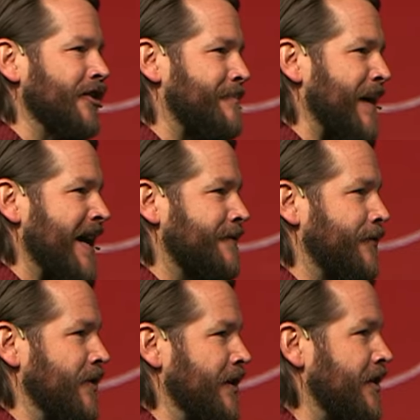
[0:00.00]
the past
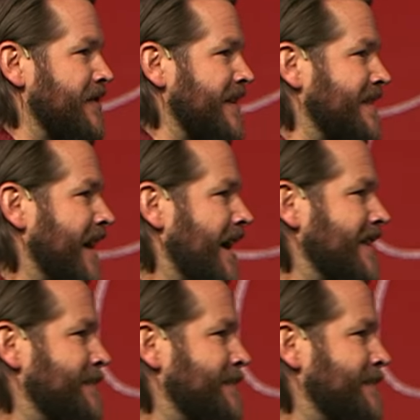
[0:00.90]
few years as God has